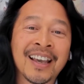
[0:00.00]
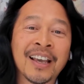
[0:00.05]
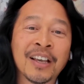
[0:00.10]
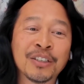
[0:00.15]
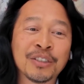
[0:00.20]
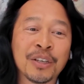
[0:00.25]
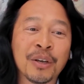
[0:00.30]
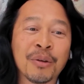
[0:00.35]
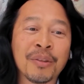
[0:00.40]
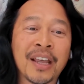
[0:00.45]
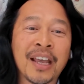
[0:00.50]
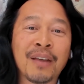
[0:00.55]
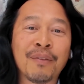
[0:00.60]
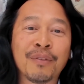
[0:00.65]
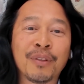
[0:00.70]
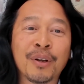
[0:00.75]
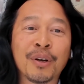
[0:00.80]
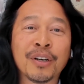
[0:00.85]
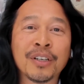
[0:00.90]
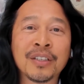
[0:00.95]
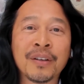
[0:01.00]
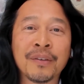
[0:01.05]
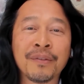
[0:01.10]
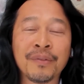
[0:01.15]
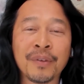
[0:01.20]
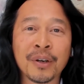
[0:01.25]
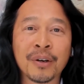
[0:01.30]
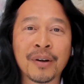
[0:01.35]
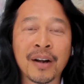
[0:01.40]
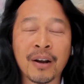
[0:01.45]
So they've learned to
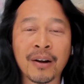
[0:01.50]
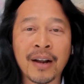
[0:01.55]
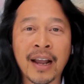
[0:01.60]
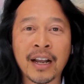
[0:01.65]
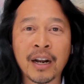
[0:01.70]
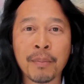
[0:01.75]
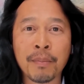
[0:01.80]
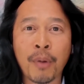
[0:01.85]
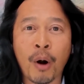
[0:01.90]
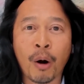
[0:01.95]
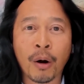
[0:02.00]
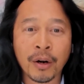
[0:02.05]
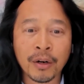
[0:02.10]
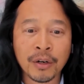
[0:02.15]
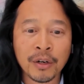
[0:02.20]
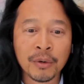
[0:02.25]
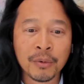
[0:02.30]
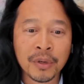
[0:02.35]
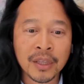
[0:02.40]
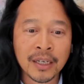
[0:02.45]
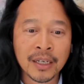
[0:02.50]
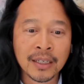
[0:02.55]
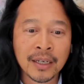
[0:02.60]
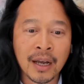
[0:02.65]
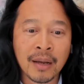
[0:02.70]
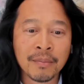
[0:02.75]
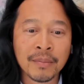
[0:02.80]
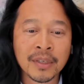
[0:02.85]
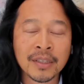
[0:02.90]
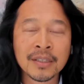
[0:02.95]
figure out how to partner with
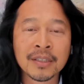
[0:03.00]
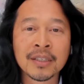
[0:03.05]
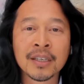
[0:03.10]
incumbents.